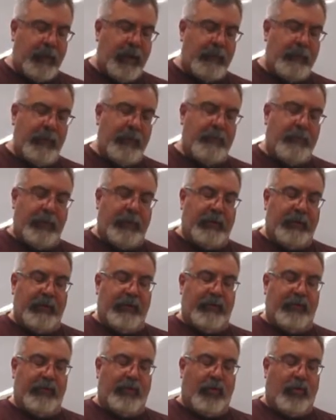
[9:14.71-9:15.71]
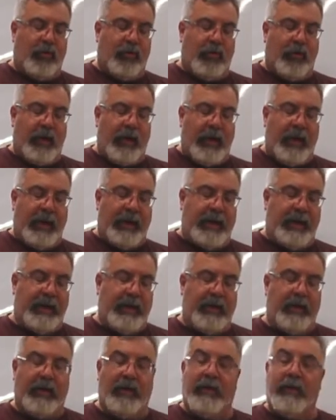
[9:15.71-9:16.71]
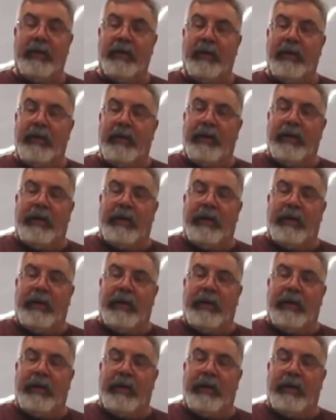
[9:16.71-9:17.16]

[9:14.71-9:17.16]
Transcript: I'm going to put this door on here.